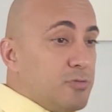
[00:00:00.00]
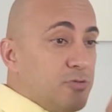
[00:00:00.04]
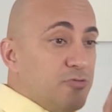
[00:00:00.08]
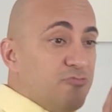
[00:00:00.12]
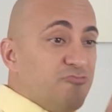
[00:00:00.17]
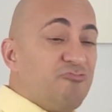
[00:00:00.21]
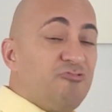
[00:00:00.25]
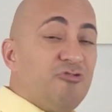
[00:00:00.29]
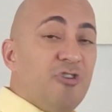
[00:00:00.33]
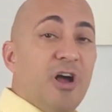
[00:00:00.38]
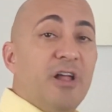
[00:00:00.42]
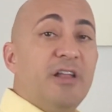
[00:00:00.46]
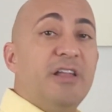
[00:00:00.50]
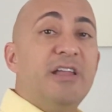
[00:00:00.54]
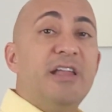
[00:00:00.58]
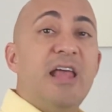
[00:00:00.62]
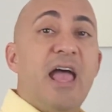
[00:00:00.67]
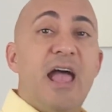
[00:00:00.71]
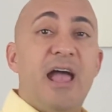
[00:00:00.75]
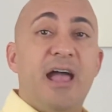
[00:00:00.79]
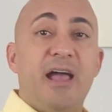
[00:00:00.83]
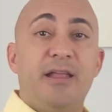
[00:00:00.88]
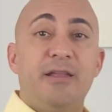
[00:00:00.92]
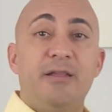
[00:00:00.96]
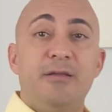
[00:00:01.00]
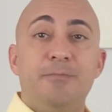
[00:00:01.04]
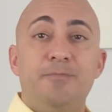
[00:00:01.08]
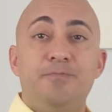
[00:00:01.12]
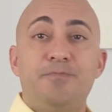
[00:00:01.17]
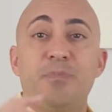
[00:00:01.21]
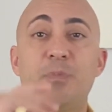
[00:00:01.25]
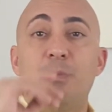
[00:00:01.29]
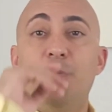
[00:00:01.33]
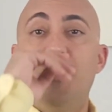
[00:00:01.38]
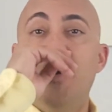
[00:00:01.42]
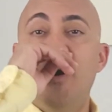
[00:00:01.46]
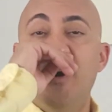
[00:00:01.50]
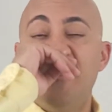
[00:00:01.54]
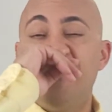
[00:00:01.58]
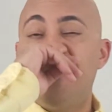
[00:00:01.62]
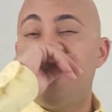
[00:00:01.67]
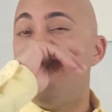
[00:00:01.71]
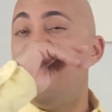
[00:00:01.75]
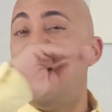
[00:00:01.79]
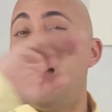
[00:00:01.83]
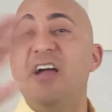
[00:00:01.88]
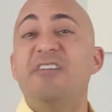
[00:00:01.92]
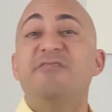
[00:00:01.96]
run an ad,
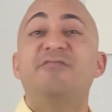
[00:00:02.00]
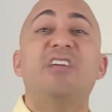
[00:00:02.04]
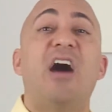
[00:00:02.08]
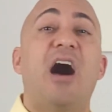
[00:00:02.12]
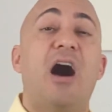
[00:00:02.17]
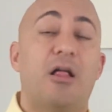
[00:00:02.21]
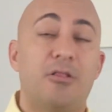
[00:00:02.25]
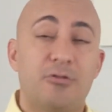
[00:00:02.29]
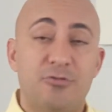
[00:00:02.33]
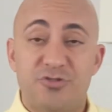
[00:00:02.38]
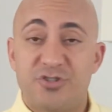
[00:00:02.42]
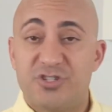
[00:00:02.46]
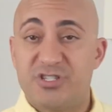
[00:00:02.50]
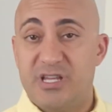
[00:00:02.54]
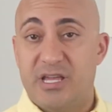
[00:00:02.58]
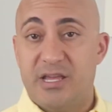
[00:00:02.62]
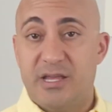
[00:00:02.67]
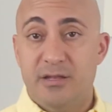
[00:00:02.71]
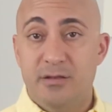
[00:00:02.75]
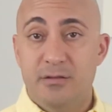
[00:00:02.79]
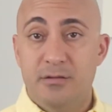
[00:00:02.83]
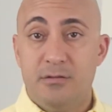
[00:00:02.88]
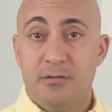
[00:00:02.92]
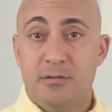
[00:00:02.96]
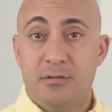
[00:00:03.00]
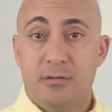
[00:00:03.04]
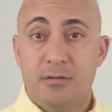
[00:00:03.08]
put $5 in,